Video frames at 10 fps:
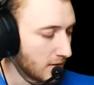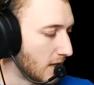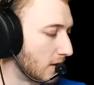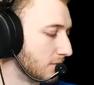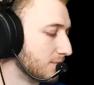
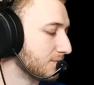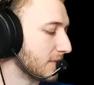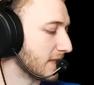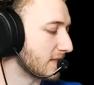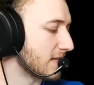No,
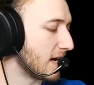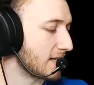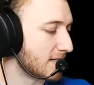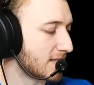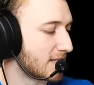it's not
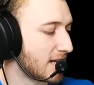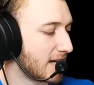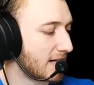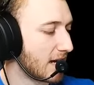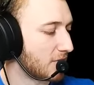
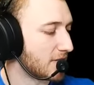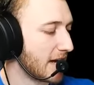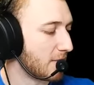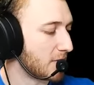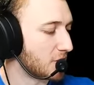standout
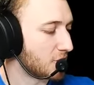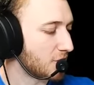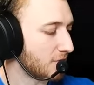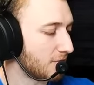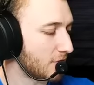damage
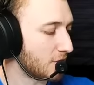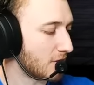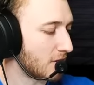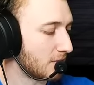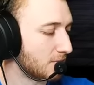for
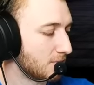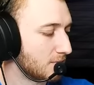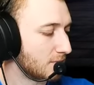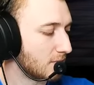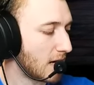sure.
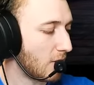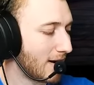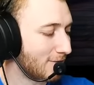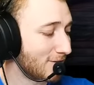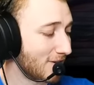
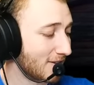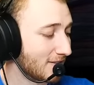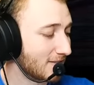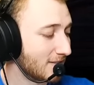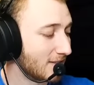However,
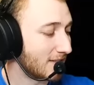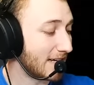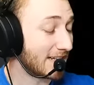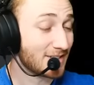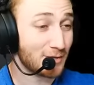
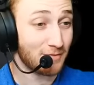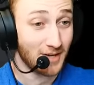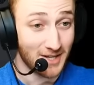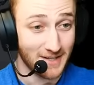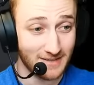it's
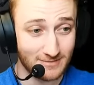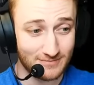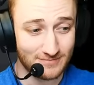fun.